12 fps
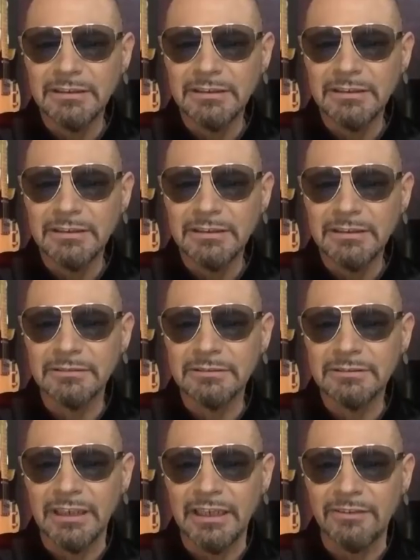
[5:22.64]
you know,
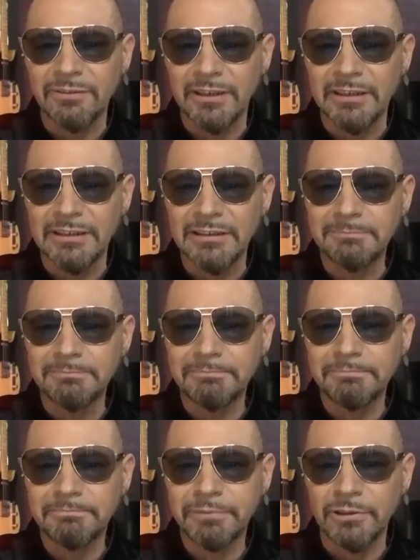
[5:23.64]
to have a
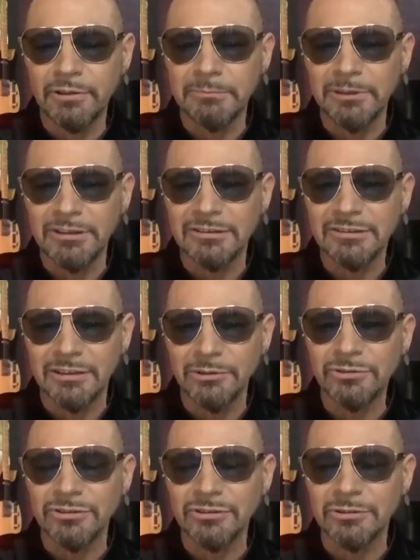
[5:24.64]
permanent
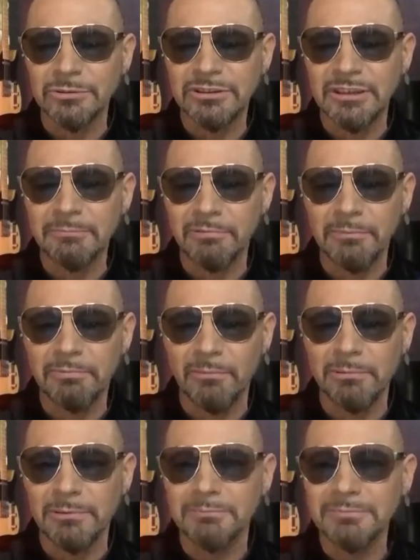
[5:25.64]
solution to a temporary
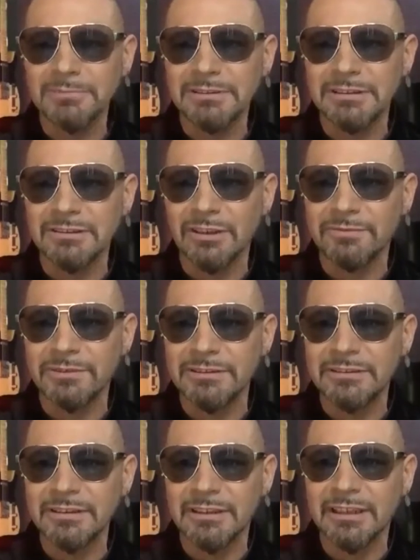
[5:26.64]
problem is
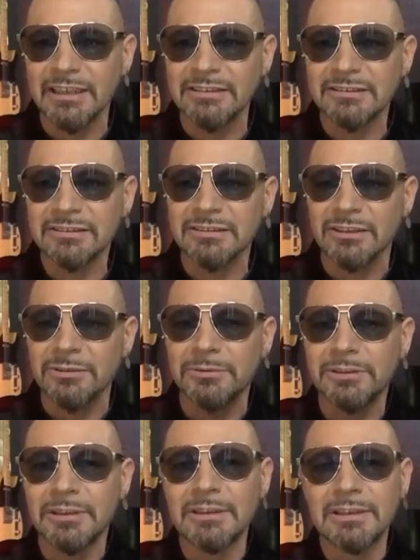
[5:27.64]
often the case. So
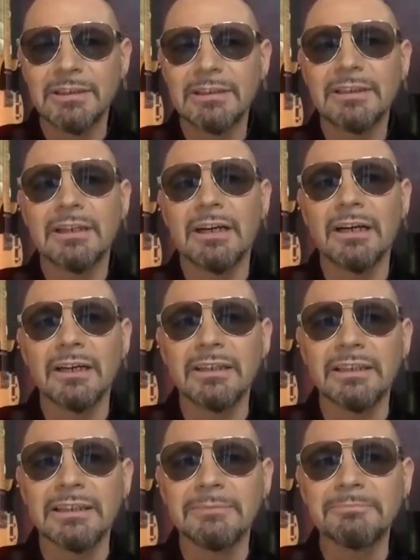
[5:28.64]

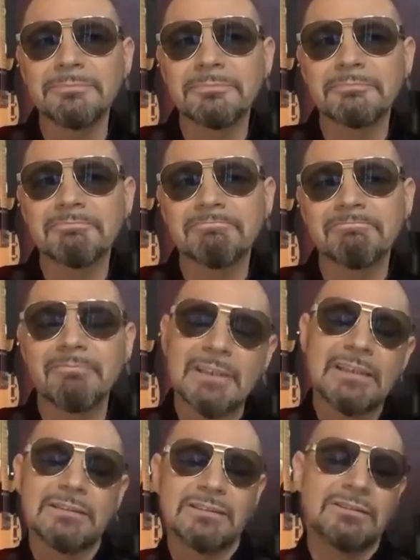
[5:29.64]
I
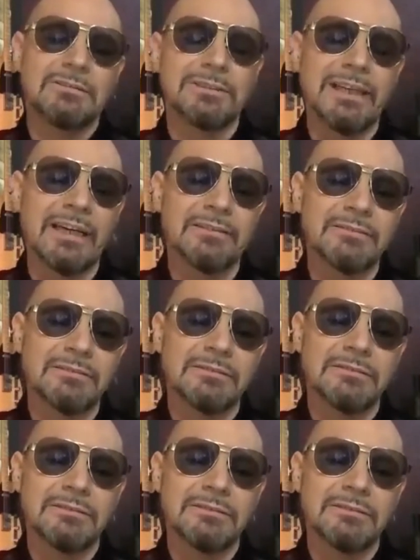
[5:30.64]
stood out